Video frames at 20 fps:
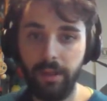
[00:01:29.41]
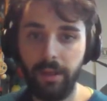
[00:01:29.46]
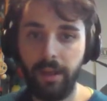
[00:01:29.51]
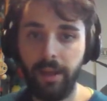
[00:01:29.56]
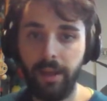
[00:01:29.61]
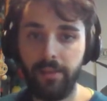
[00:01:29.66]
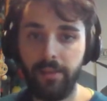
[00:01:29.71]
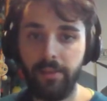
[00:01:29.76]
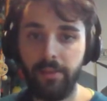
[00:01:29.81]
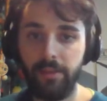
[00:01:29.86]

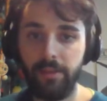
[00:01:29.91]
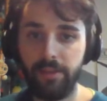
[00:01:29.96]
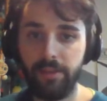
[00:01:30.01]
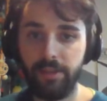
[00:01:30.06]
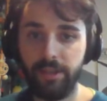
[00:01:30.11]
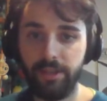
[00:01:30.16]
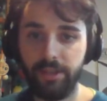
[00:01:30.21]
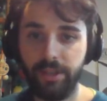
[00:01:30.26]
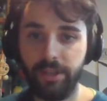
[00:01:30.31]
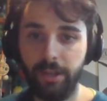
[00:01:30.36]
and
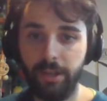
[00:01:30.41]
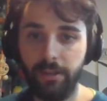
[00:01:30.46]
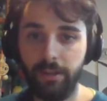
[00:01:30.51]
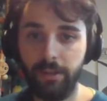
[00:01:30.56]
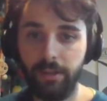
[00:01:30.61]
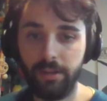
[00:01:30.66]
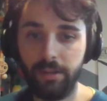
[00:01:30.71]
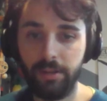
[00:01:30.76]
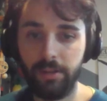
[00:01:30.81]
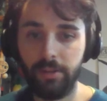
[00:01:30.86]
there's a
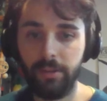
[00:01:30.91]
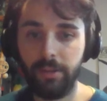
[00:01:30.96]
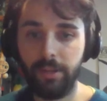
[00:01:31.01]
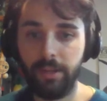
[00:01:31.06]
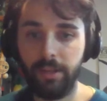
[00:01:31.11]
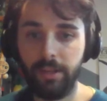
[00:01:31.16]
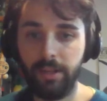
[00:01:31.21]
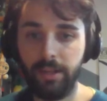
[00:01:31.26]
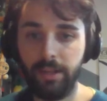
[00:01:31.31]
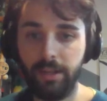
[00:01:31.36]
shower to
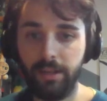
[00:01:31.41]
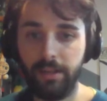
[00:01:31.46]
the